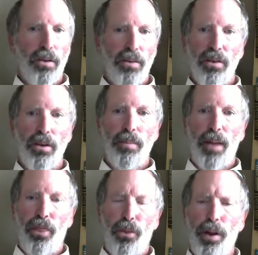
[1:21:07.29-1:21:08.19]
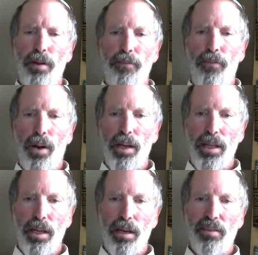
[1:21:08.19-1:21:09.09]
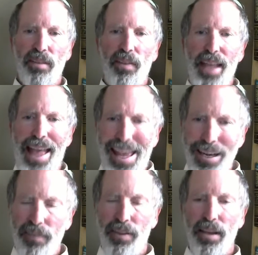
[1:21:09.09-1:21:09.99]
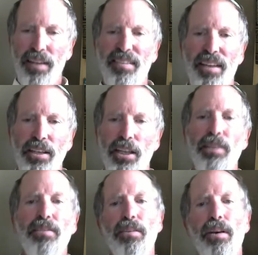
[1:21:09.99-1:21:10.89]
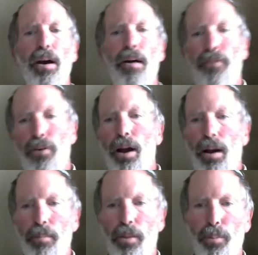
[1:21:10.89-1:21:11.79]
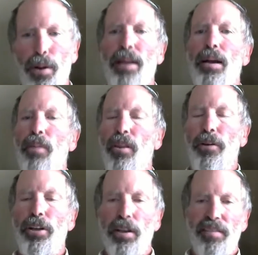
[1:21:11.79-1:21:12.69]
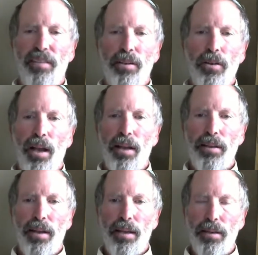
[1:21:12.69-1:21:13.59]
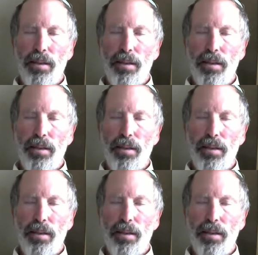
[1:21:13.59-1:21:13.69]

it's only about 340 years to the end of the ice ages from the breakup of the original single continent.